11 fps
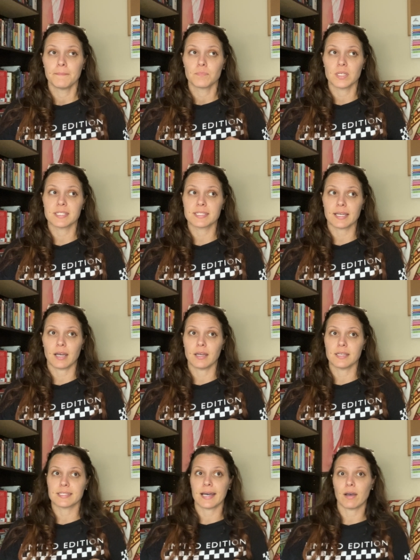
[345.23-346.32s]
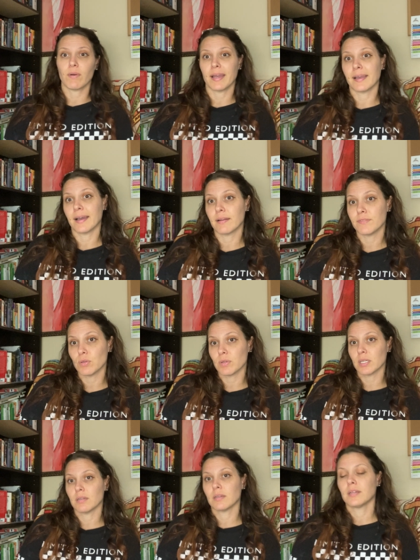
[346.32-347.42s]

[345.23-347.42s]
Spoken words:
is how I kind of viewed it.